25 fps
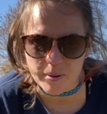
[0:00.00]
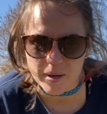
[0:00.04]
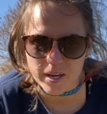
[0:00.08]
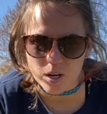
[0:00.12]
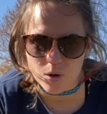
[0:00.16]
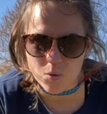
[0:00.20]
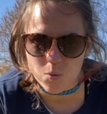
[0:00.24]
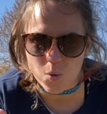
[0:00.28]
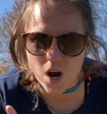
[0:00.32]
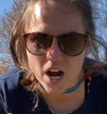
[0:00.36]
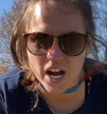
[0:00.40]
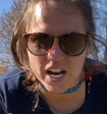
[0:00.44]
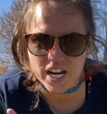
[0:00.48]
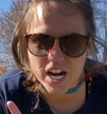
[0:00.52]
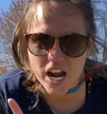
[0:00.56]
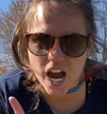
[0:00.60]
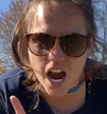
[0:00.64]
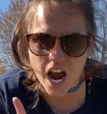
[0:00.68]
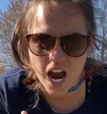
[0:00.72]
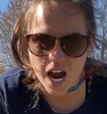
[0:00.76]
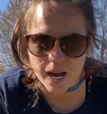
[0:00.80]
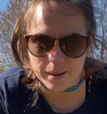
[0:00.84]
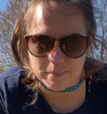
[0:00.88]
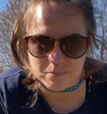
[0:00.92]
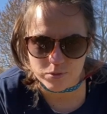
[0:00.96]
Pick one
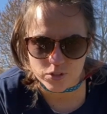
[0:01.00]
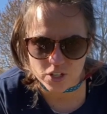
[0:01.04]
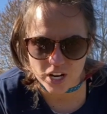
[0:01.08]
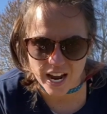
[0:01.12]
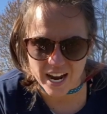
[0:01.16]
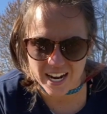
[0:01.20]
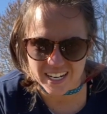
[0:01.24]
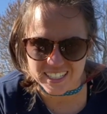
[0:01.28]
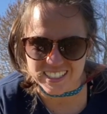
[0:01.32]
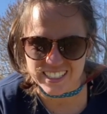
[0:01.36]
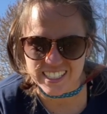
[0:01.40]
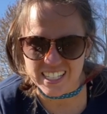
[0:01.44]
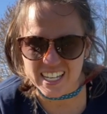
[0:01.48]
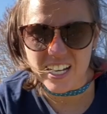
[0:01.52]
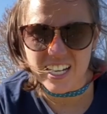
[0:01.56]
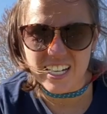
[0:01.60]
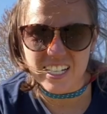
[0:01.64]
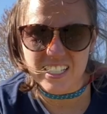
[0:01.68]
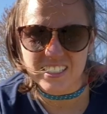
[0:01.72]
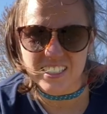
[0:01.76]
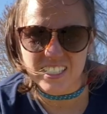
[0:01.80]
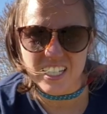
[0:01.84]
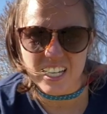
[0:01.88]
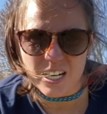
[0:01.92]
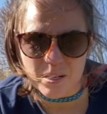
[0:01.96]
object, and
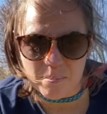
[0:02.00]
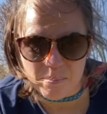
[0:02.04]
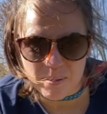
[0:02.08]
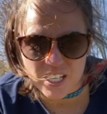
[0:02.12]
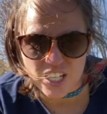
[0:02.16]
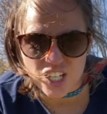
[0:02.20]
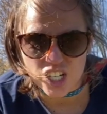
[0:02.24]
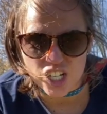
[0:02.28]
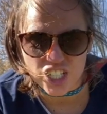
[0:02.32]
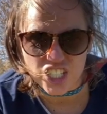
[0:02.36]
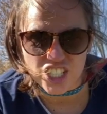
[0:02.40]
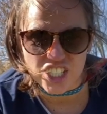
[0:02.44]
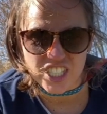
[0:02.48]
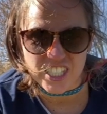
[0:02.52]
it's going to be your